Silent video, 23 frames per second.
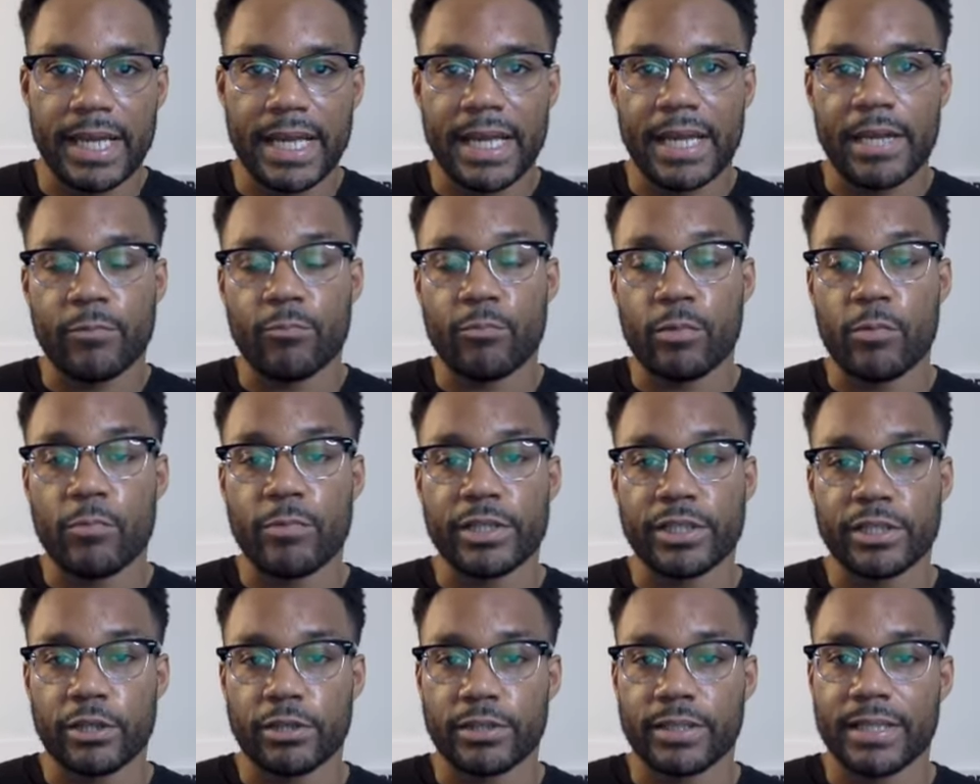And when we
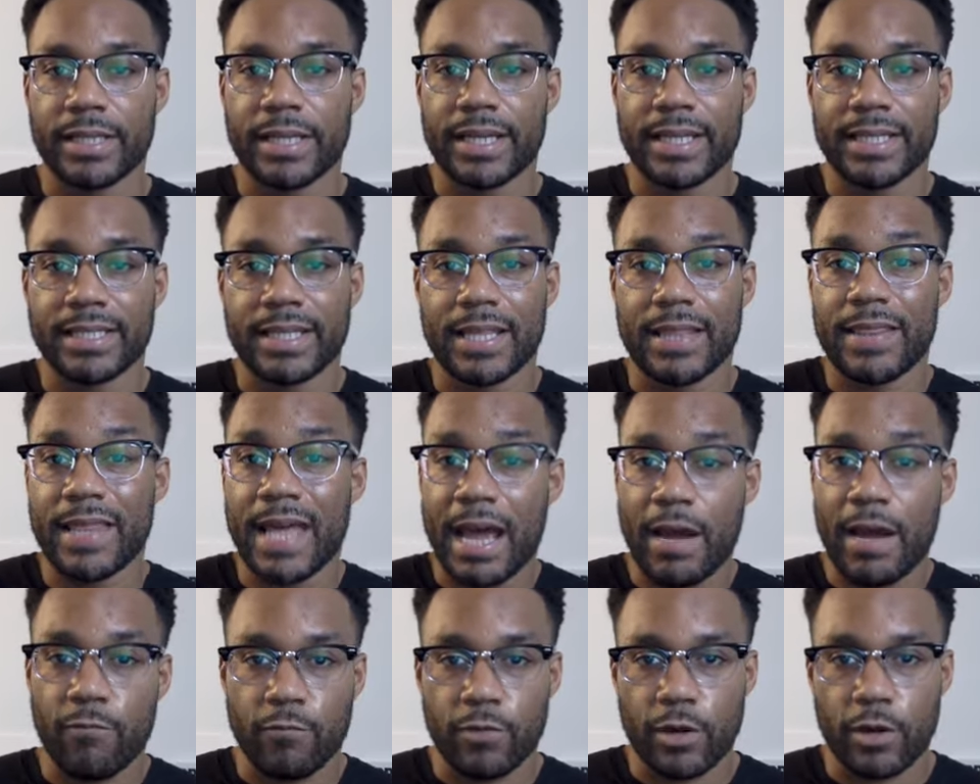start to get into
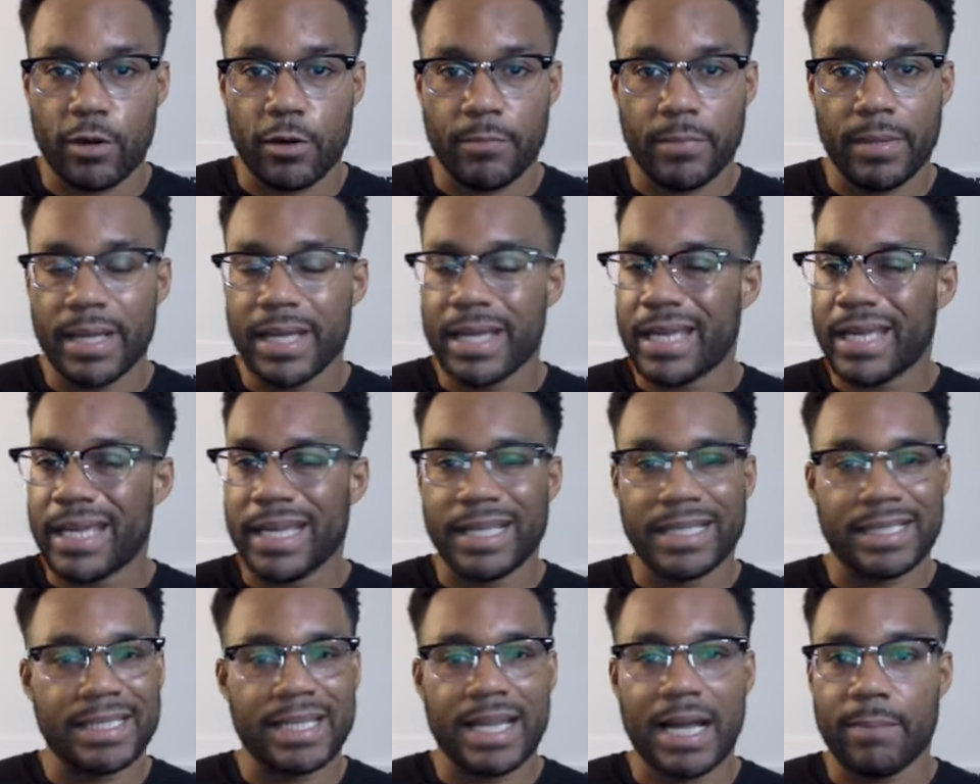that realm,
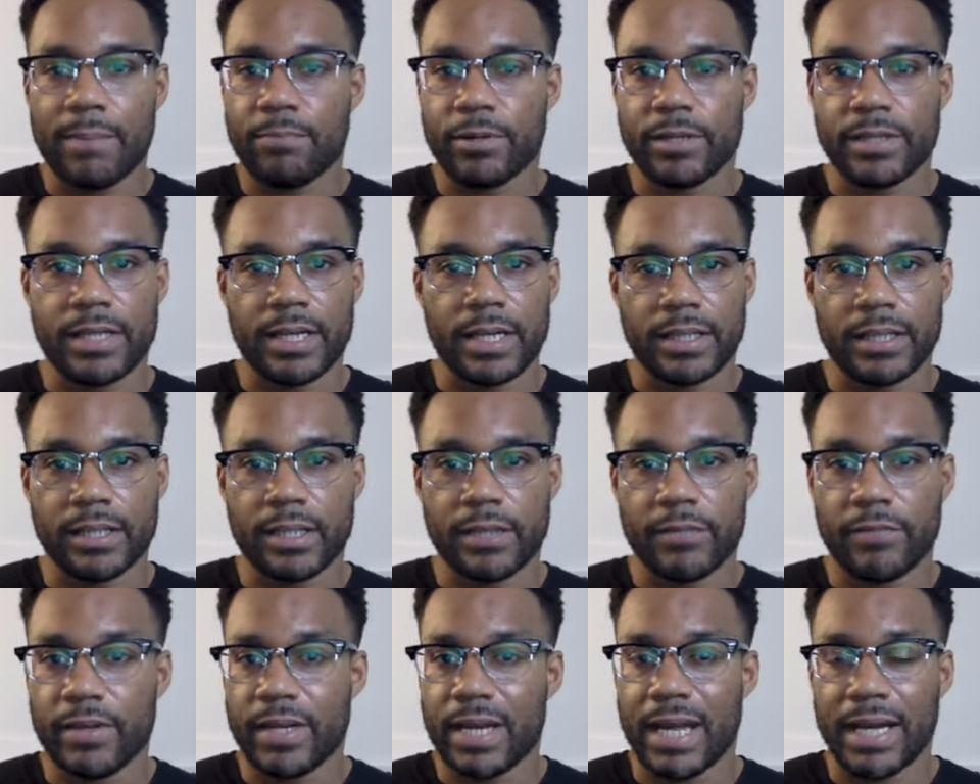it's not
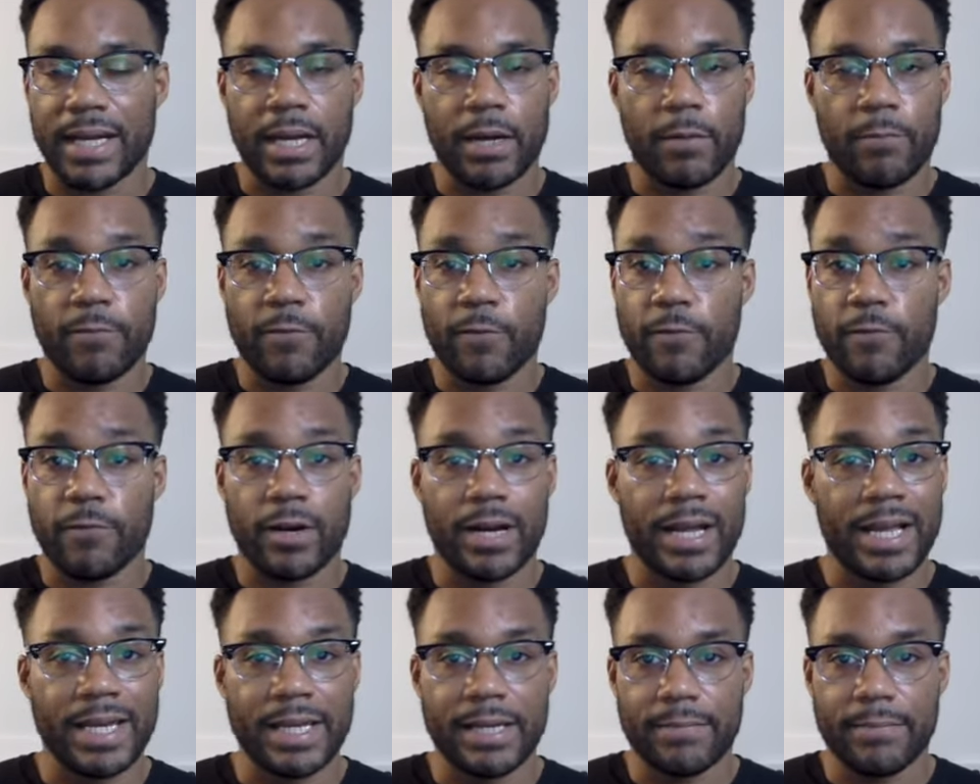productive and not helpful for
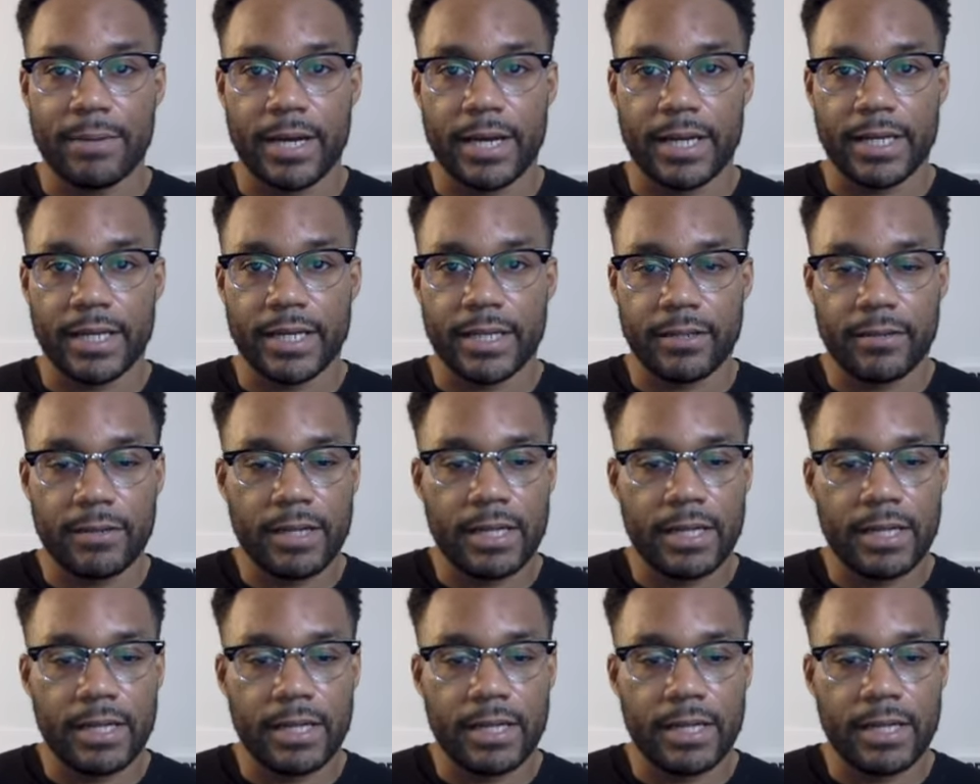anybody.